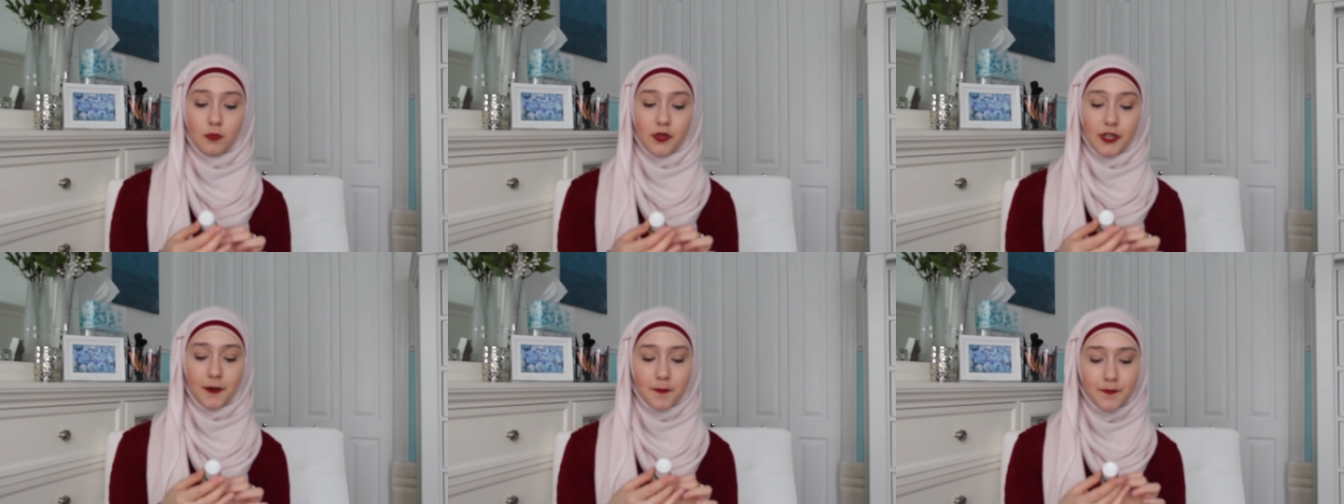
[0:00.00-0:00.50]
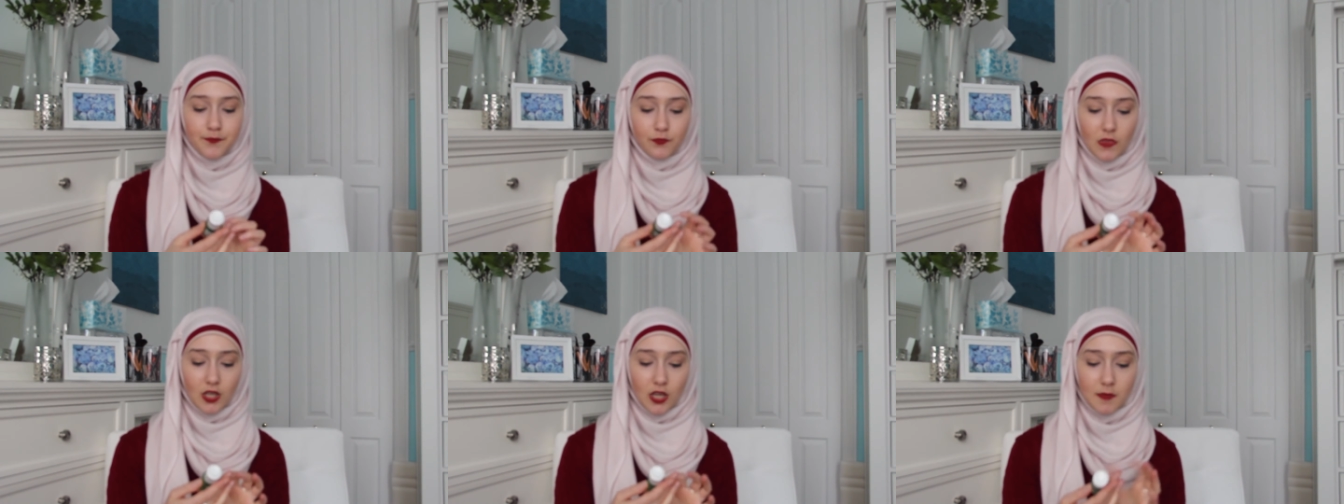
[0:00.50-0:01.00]
but
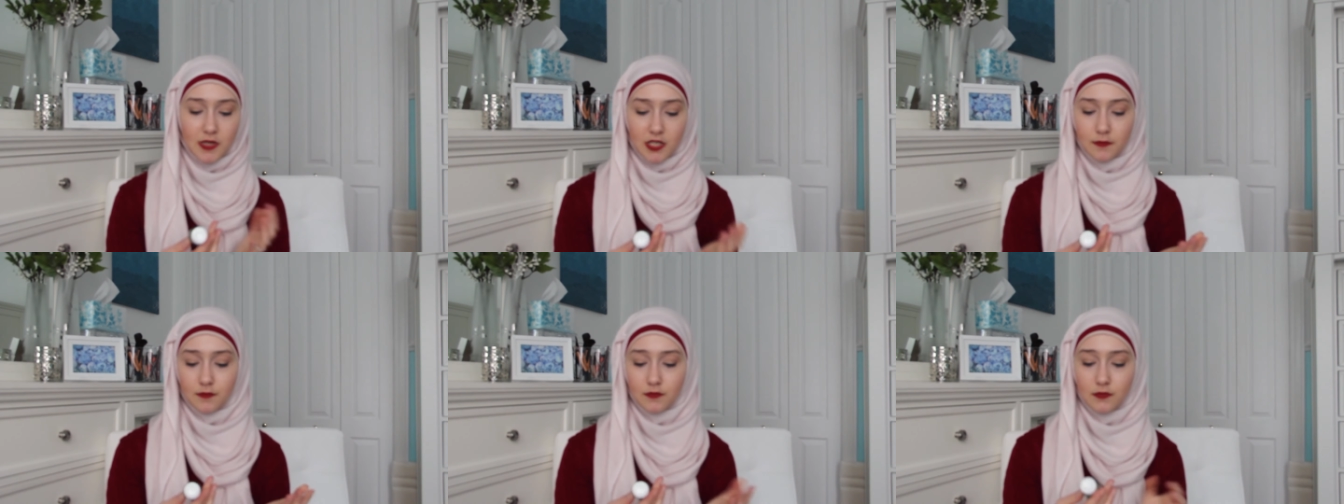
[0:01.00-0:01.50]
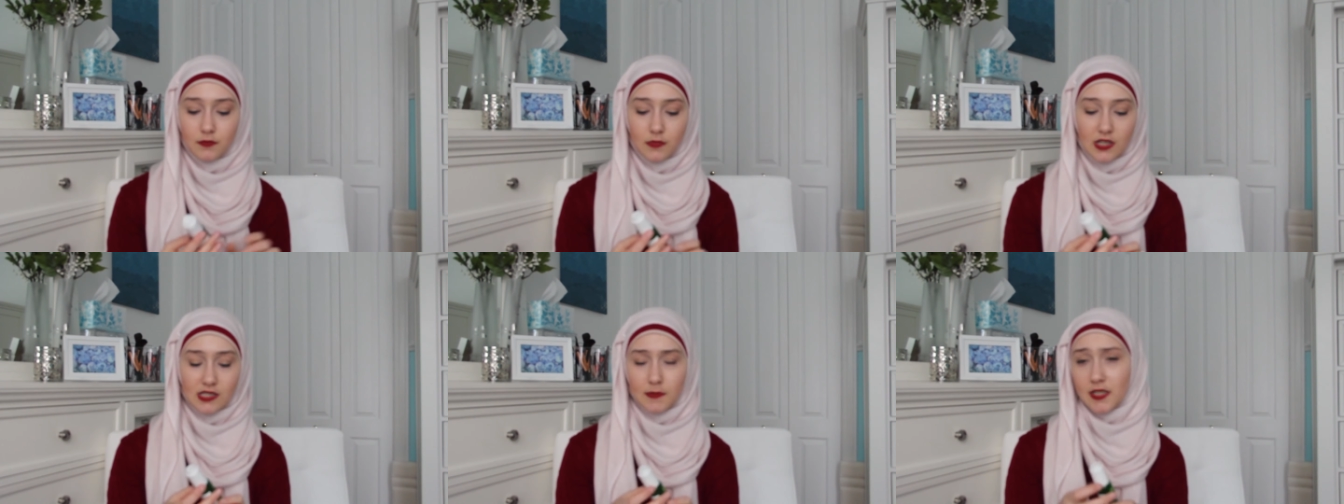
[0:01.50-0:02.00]
I mean, it
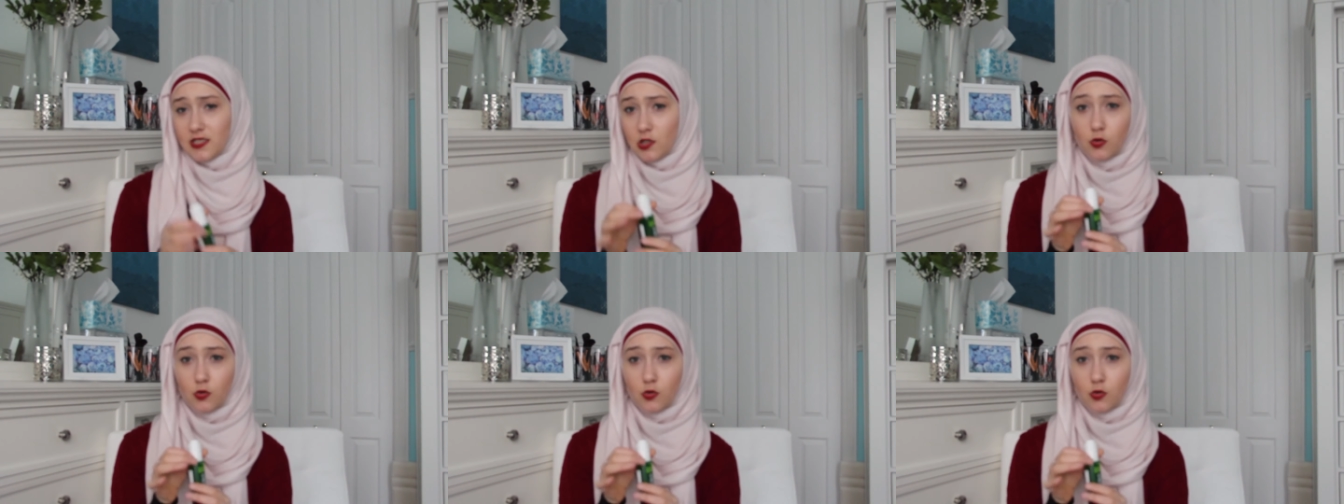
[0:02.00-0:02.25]
is amazing.